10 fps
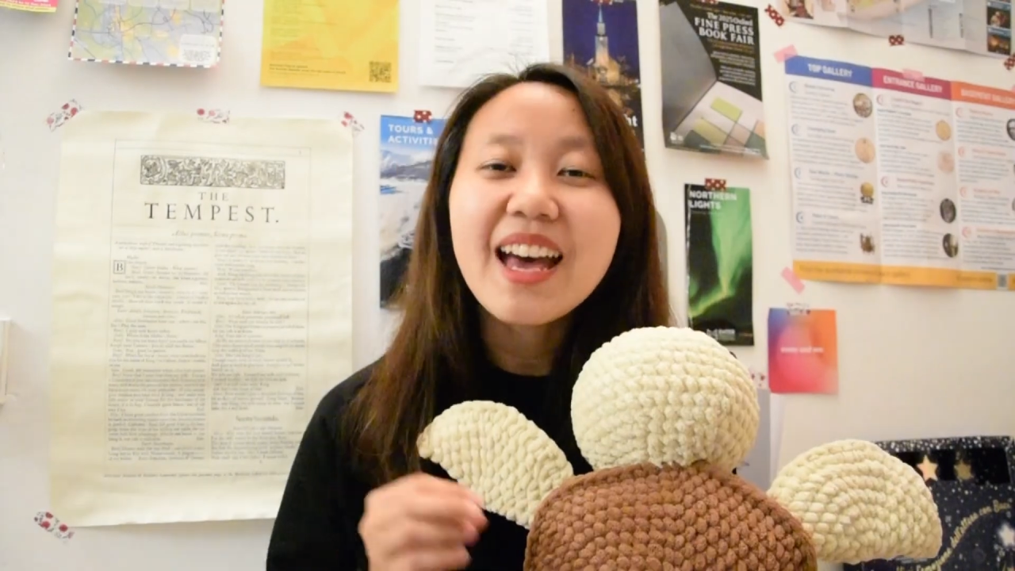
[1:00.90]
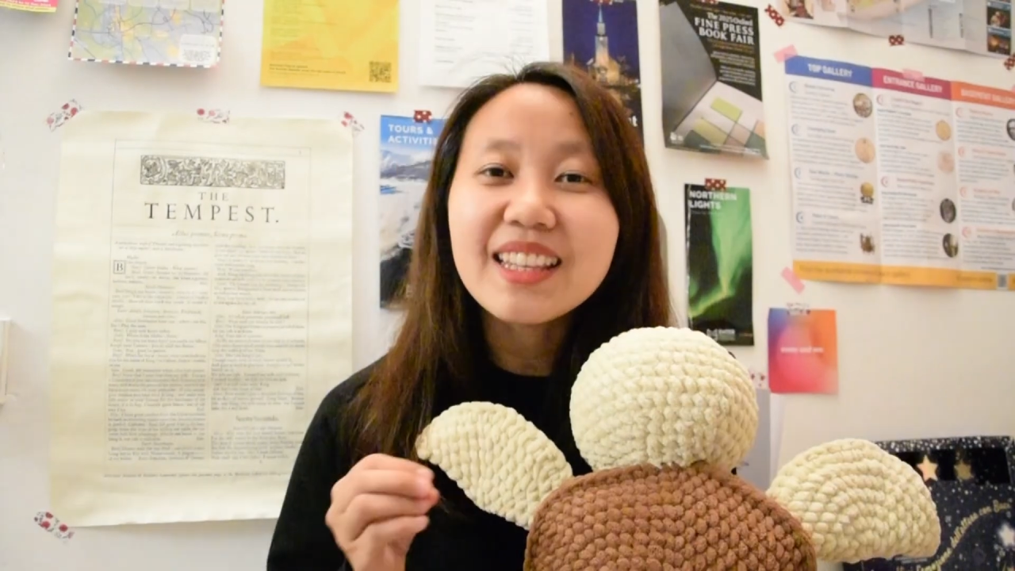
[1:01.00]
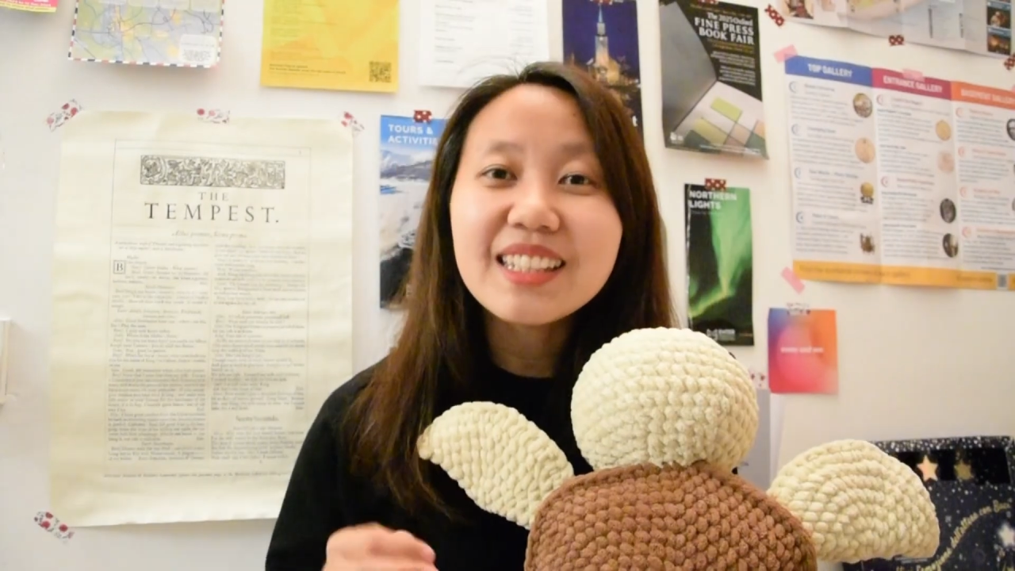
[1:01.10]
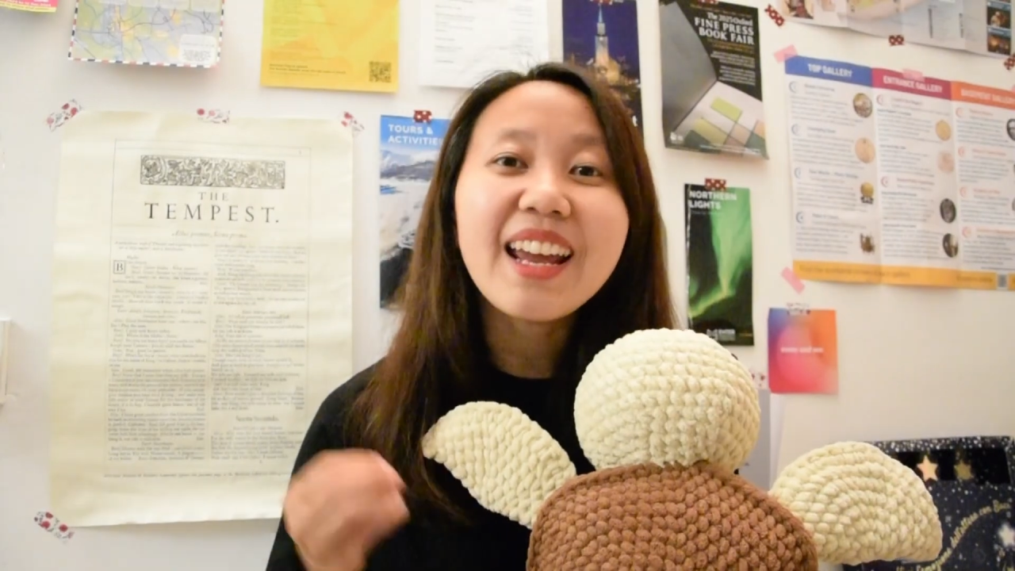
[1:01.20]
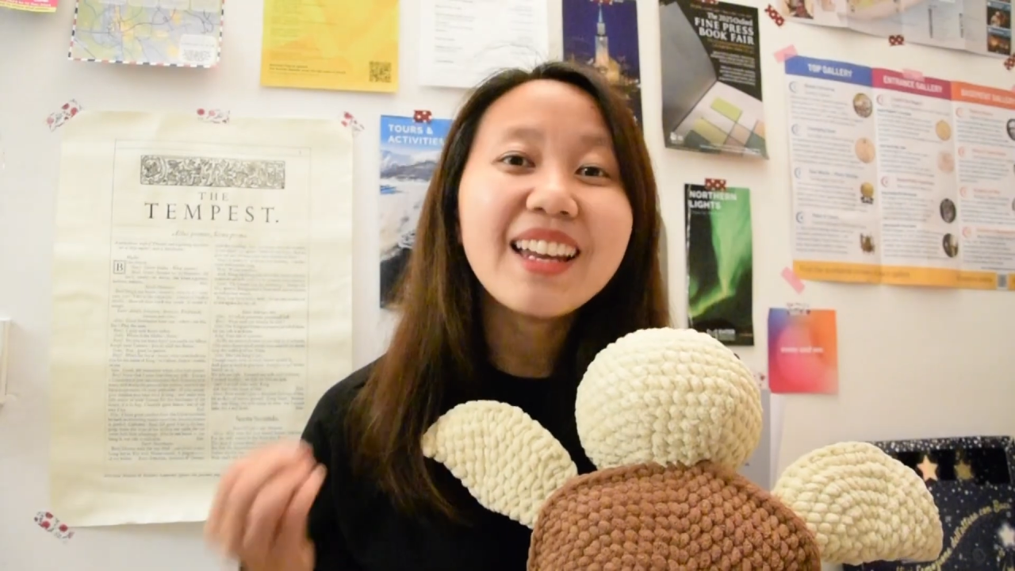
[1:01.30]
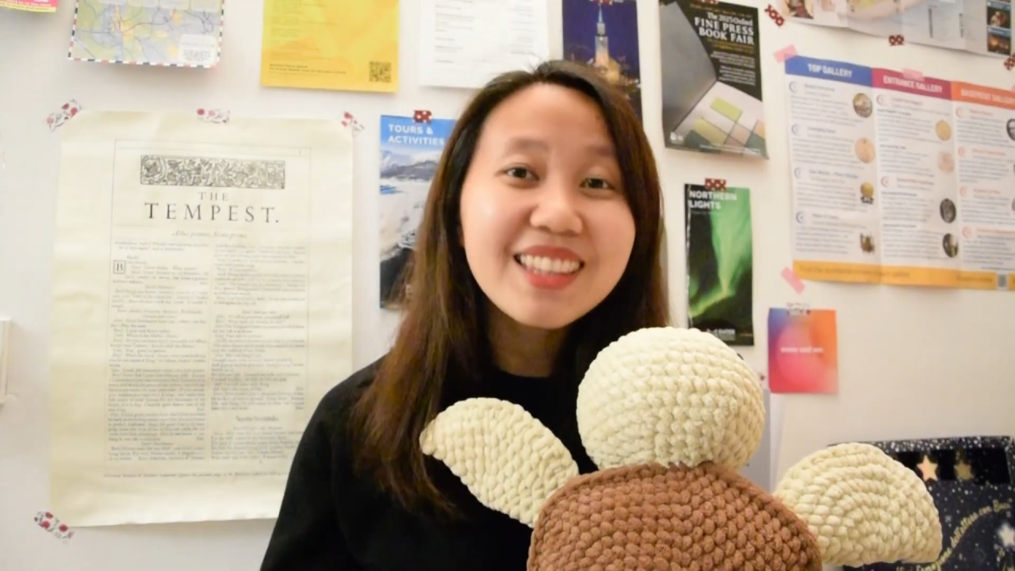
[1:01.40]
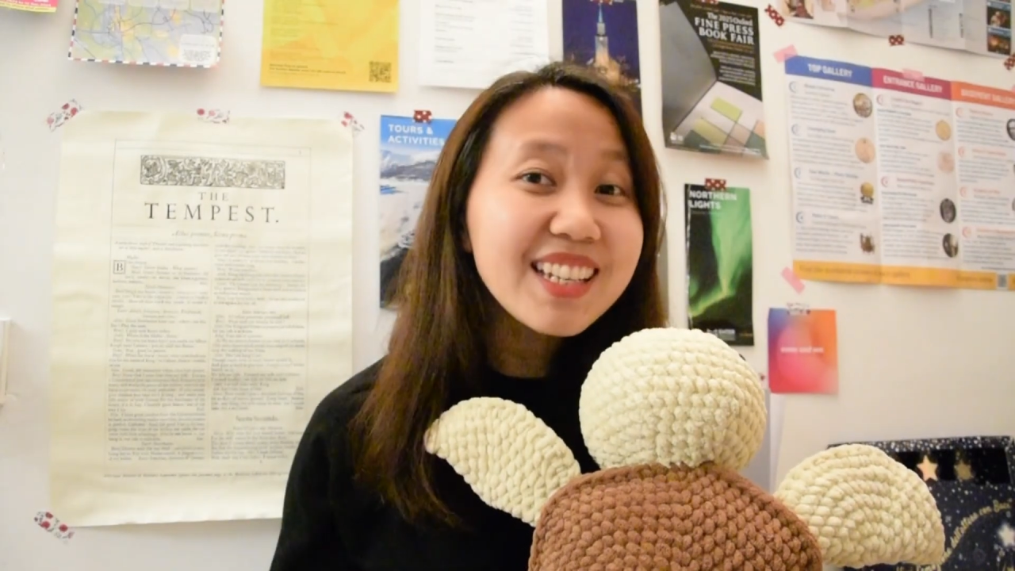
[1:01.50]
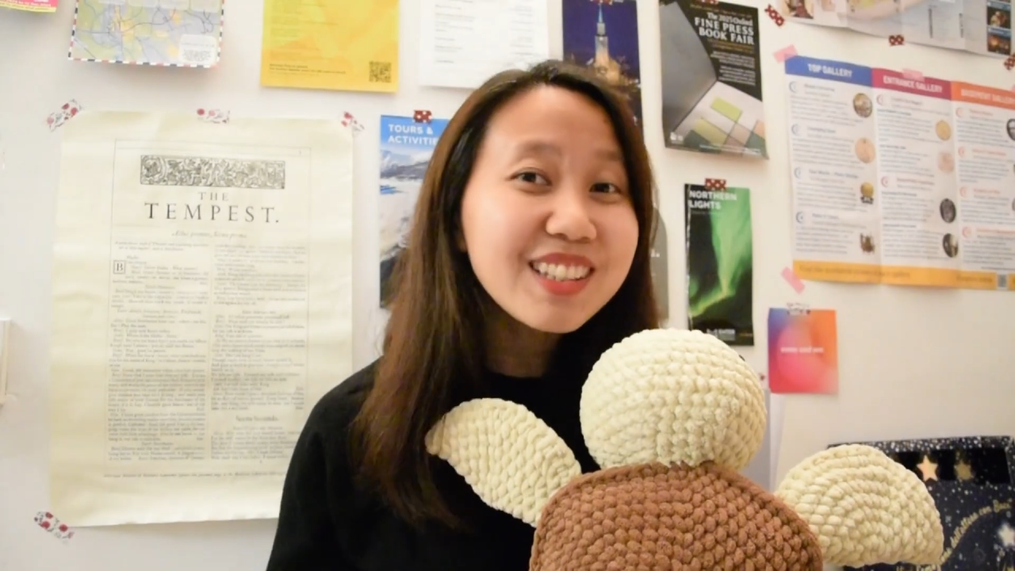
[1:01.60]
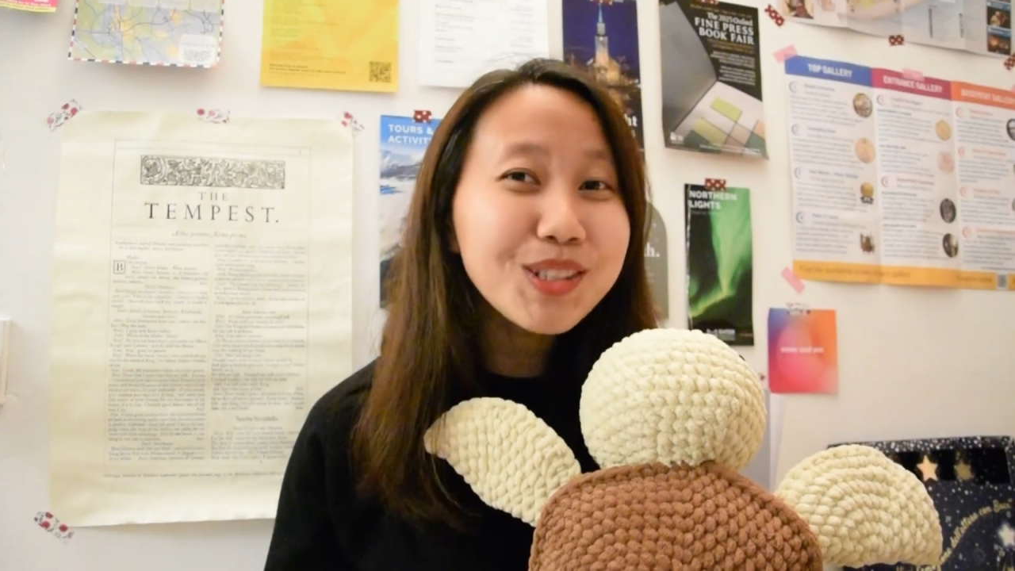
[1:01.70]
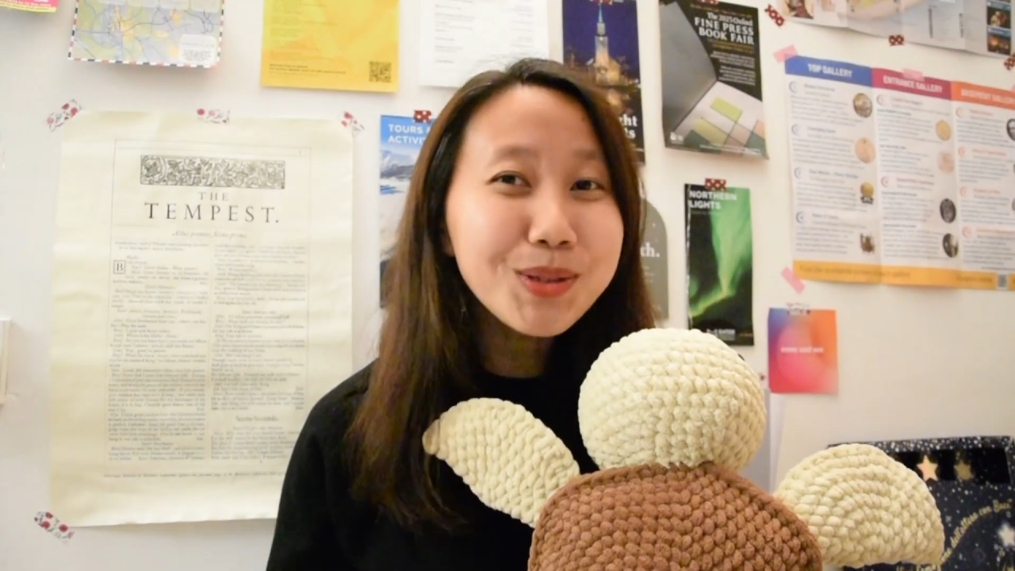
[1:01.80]
and the
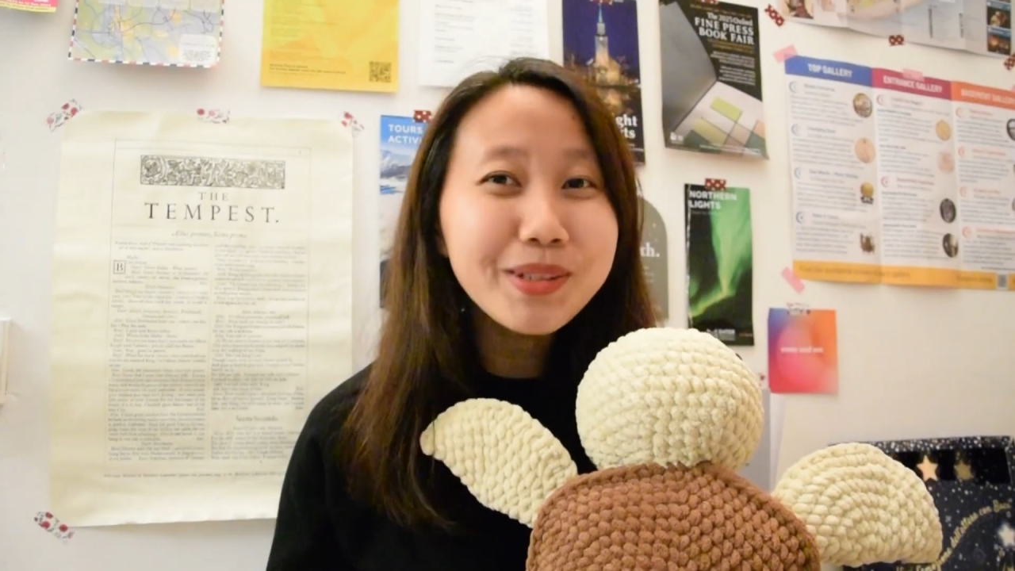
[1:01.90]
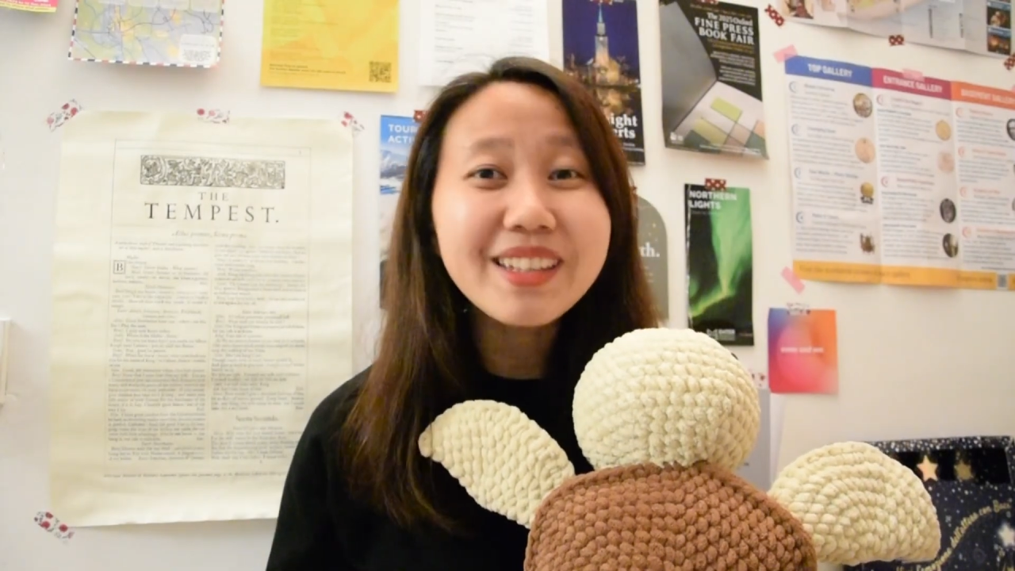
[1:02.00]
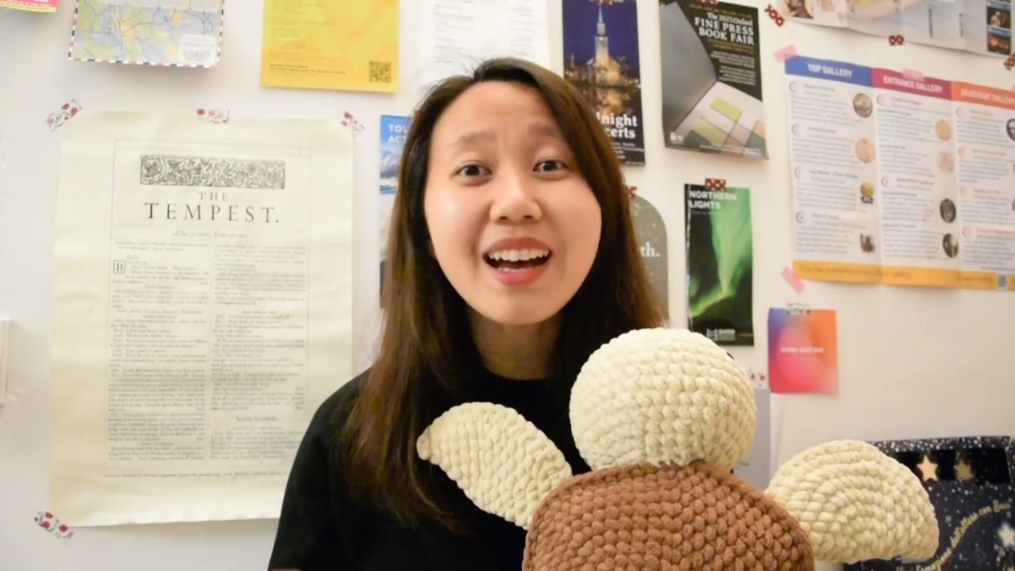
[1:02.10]
techniques used